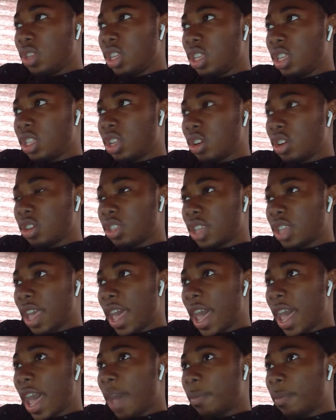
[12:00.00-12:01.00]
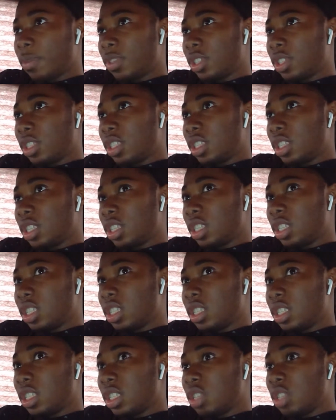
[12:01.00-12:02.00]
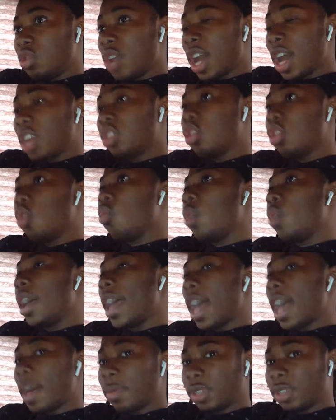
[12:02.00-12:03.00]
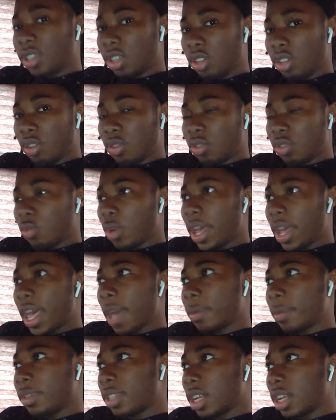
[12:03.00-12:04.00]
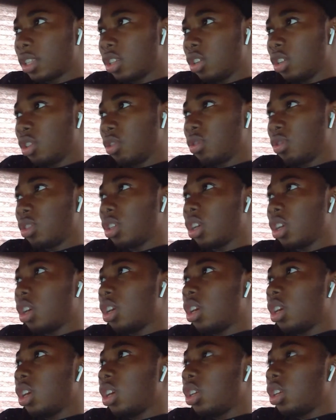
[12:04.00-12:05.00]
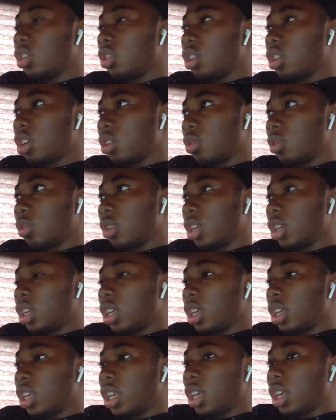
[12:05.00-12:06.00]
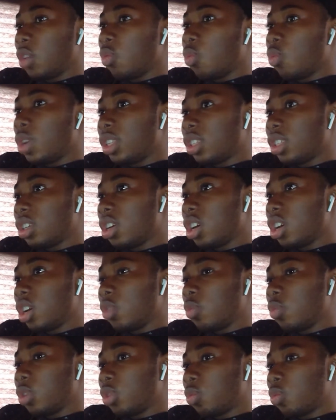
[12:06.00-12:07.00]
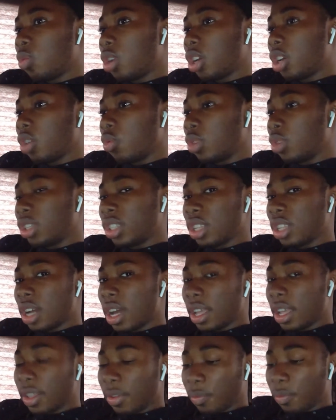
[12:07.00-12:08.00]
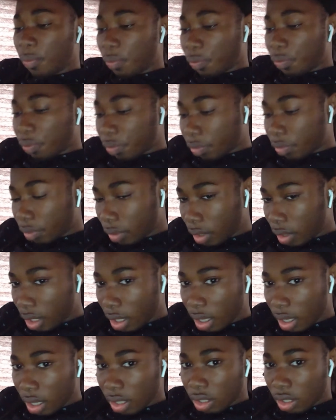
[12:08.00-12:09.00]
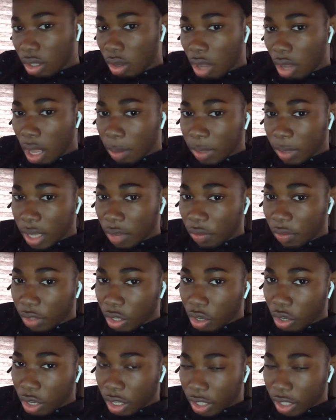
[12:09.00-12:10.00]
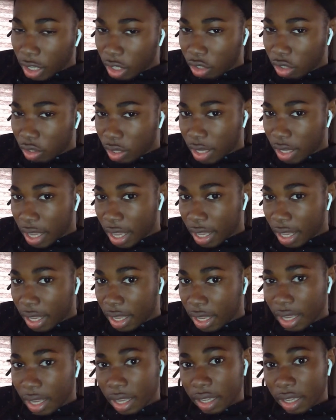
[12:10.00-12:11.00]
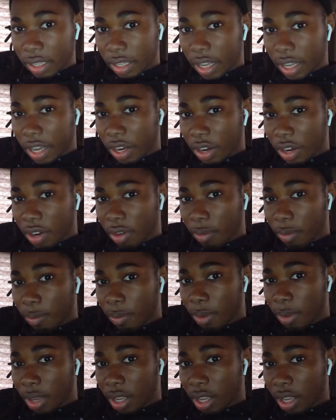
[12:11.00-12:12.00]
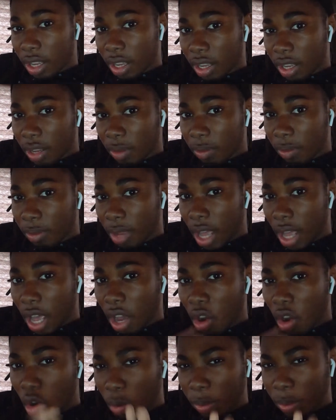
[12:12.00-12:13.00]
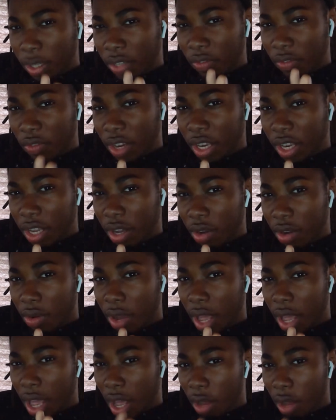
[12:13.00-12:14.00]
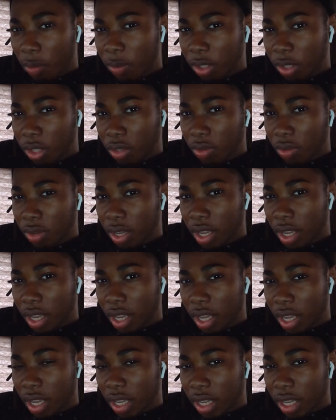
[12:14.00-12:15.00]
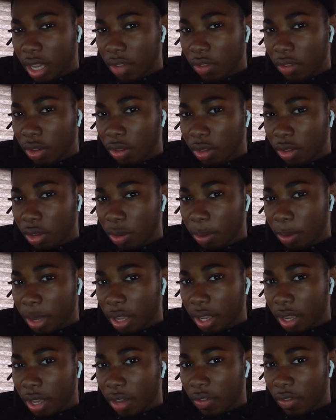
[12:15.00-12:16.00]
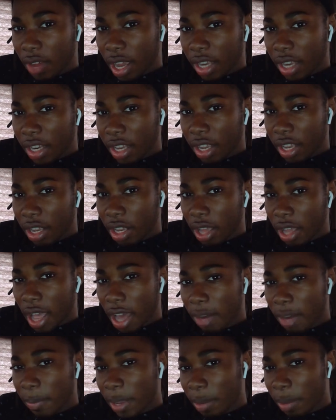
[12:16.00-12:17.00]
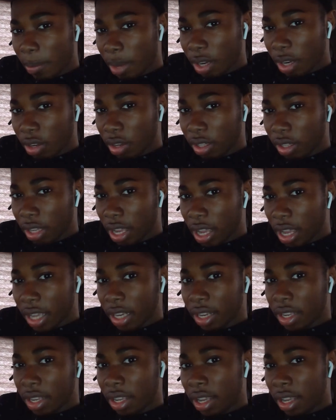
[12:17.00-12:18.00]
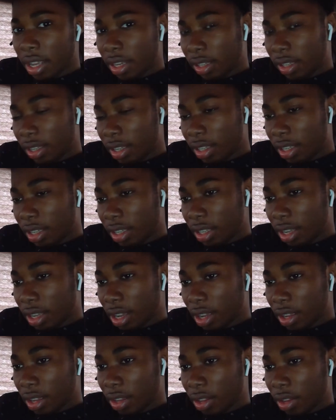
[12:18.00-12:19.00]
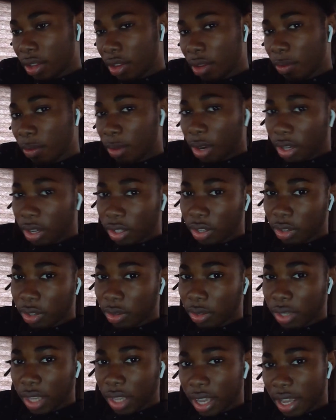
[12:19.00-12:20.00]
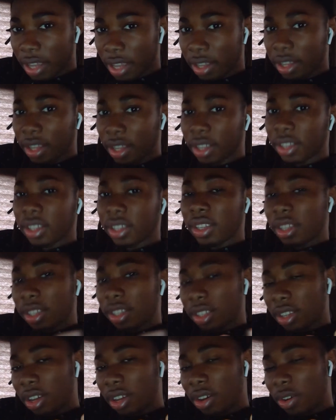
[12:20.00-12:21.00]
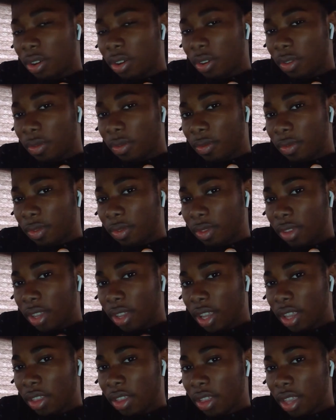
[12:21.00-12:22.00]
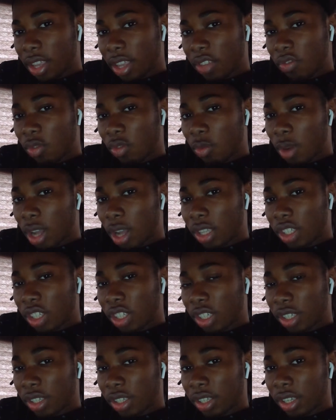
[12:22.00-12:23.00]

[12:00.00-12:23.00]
there's apps, you got to know what apps to use, what apps not to use, you know, and what's good, what's working, what's not. So I'm definitely going to touch on that later, but I hope this video helped you and gave you a little bit of idea how to make money online. This is part 2, yeah. So, yeah, thanks for watching,